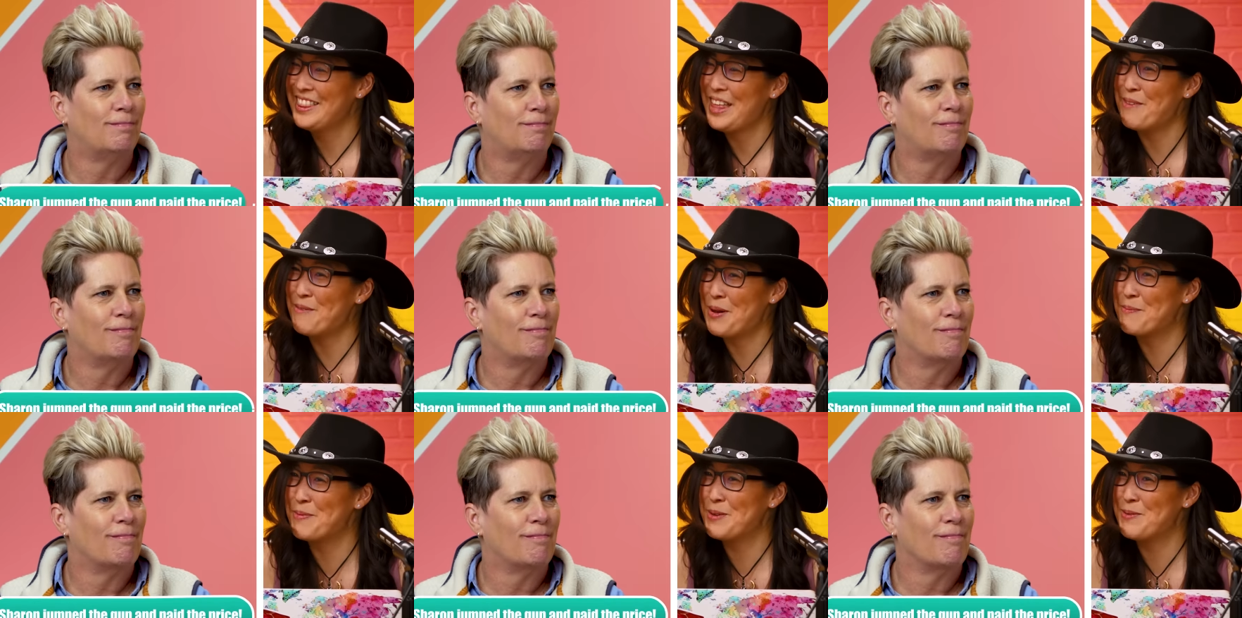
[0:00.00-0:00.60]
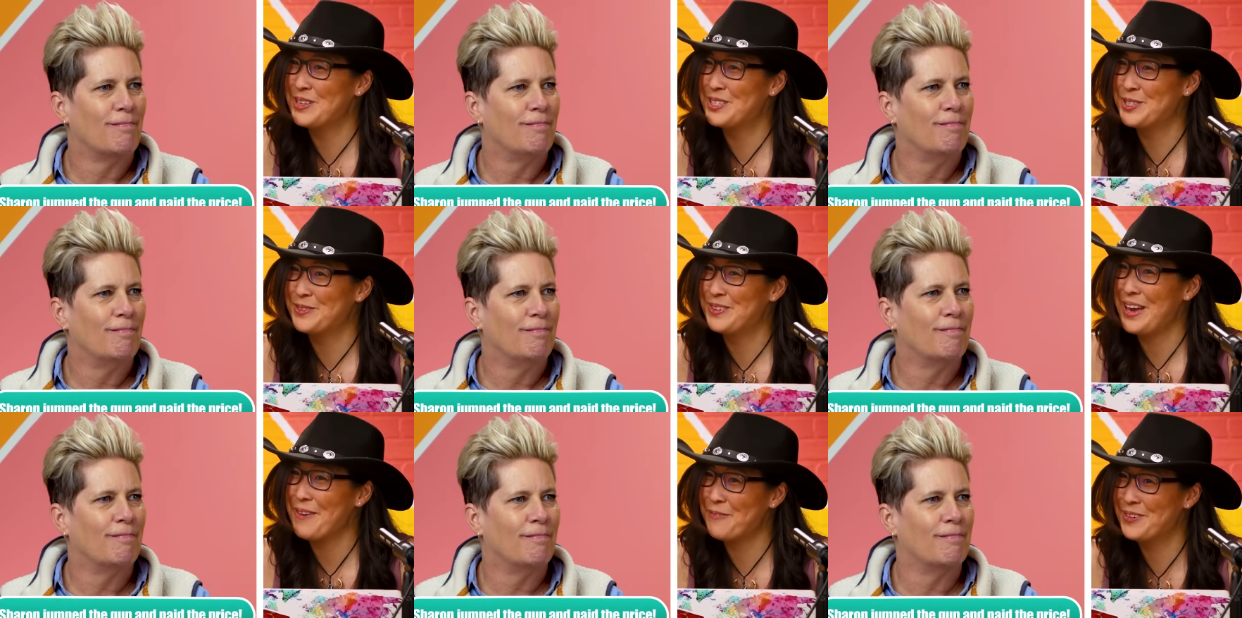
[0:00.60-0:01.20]
Speaker 1: That might be what you
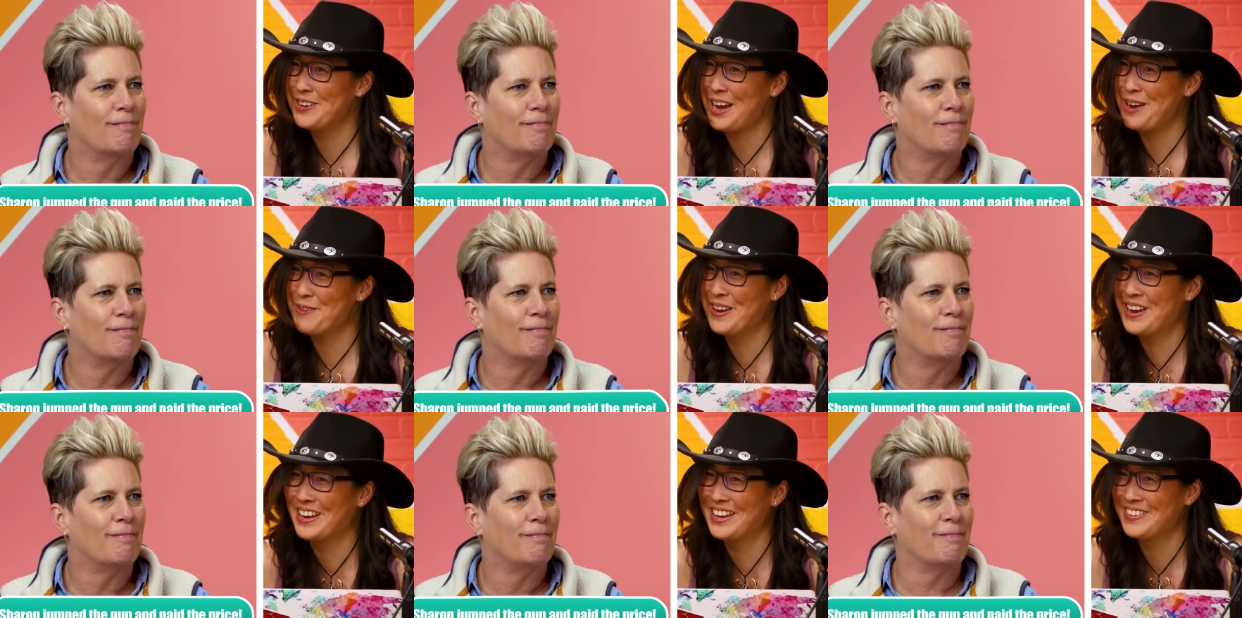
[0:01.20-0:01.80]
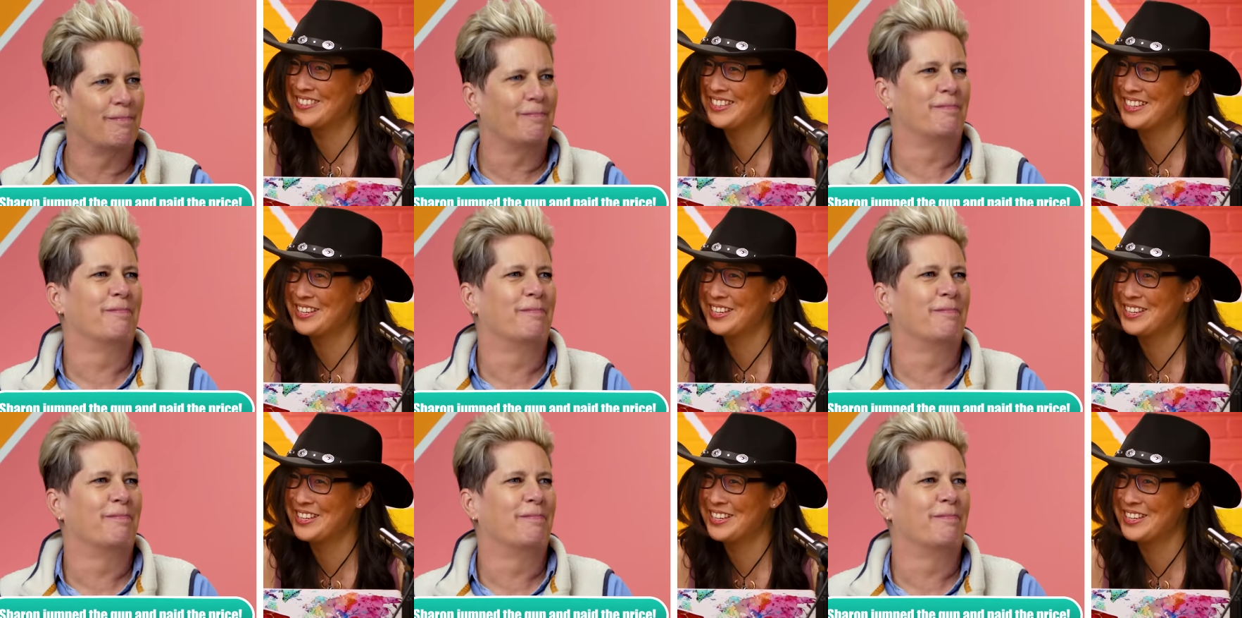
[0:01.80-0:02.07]
get for not waiting to